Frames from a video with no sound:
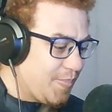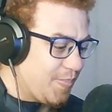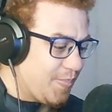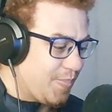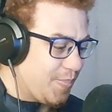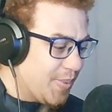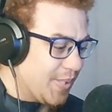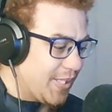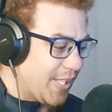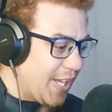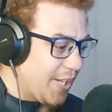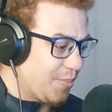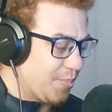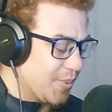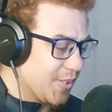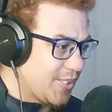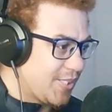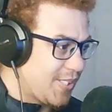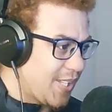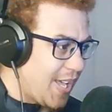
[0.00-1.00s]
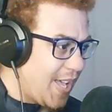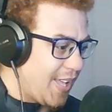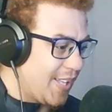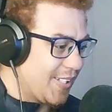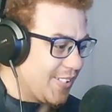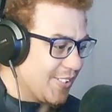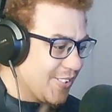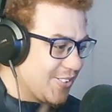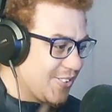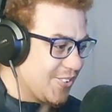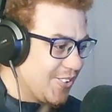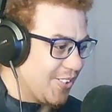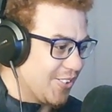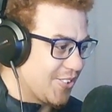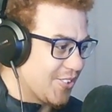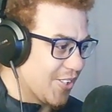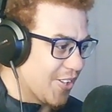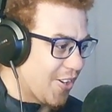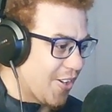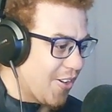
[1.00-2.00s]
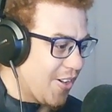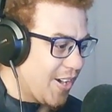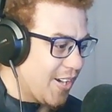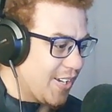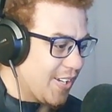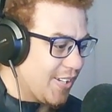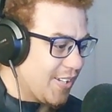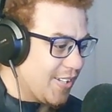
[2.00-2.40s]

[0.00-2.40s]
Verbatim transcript: but that was sadness, not regret.